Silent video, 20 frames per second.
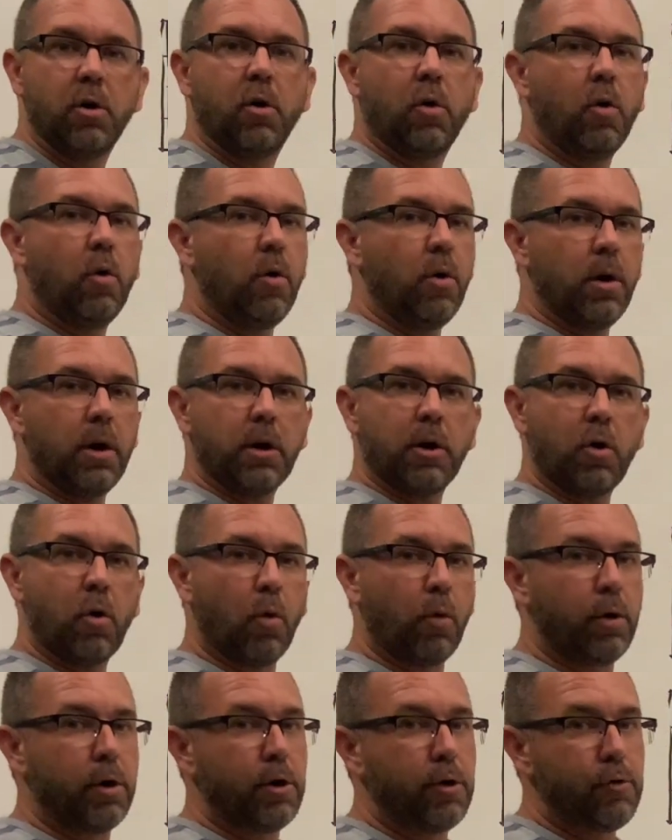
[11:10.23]
or a
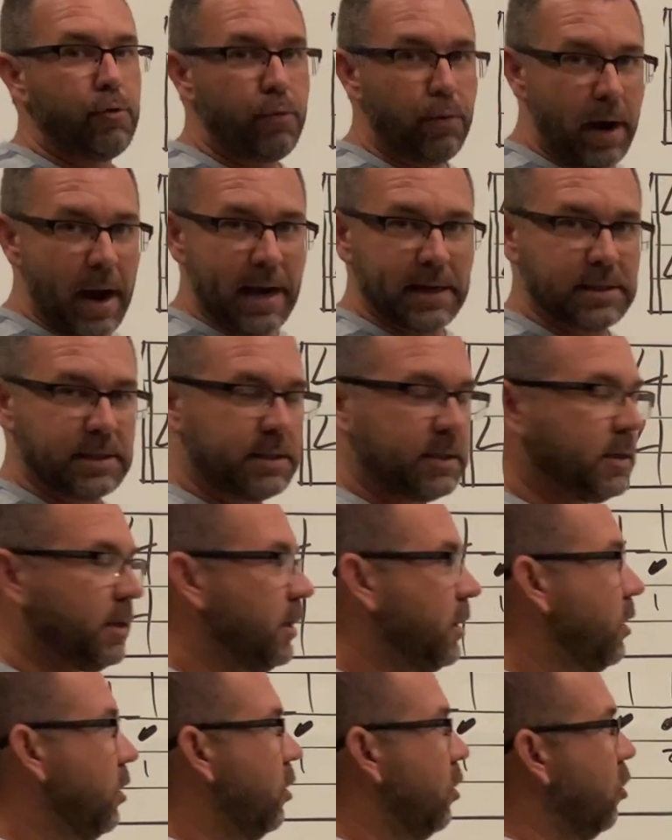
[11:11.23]
quarter rest.
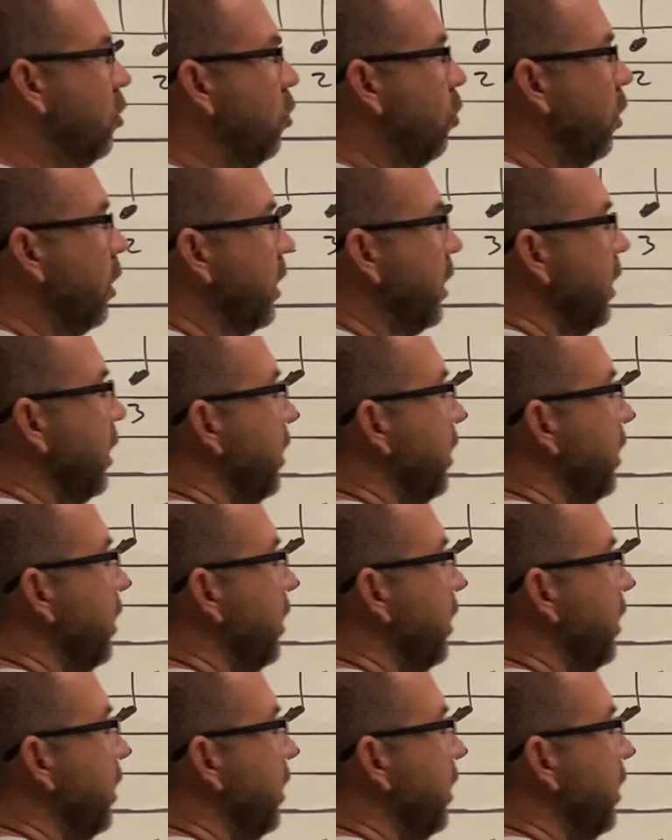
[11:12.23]
Well, we're going to